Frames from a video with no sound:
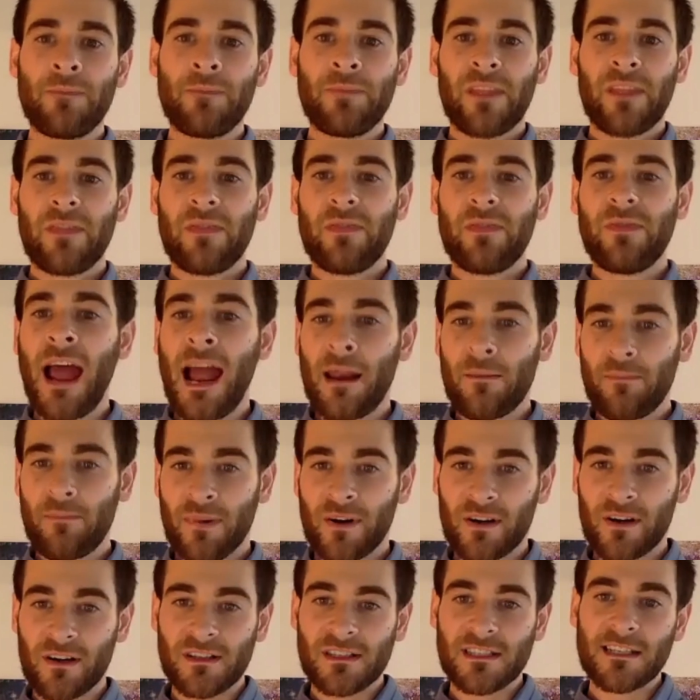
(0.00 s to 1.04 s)
that
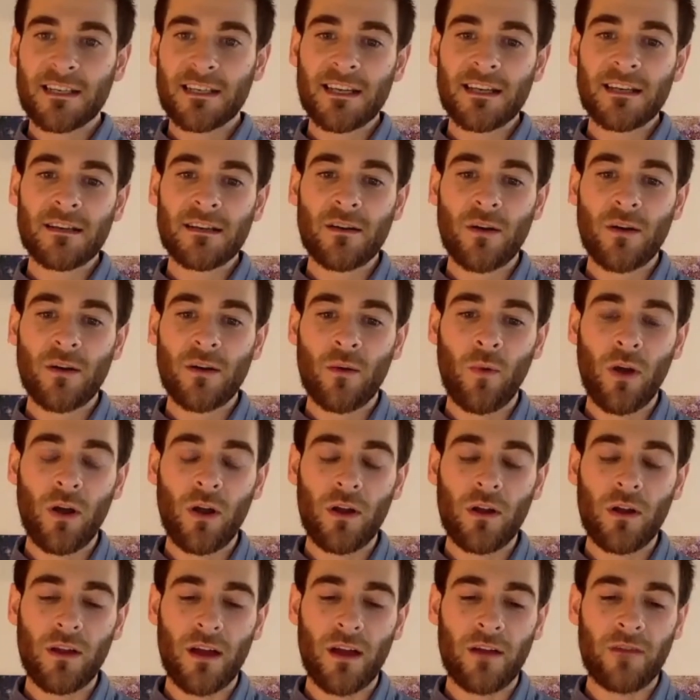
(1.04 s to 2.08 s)
person
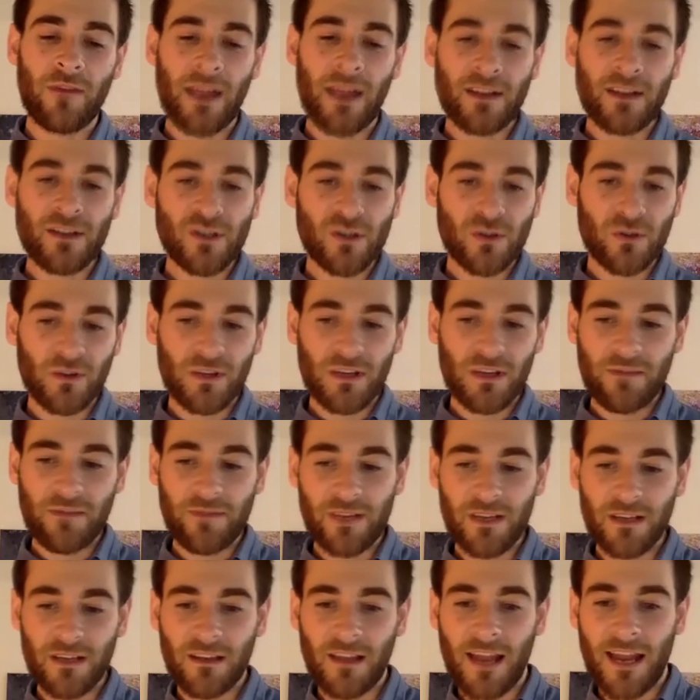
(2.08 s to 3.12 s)
will eventually
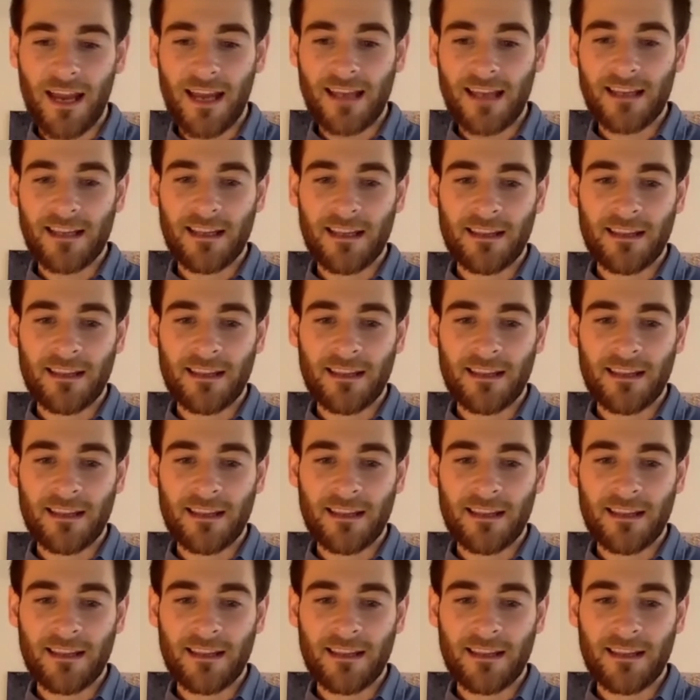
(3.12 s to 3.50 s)
feel like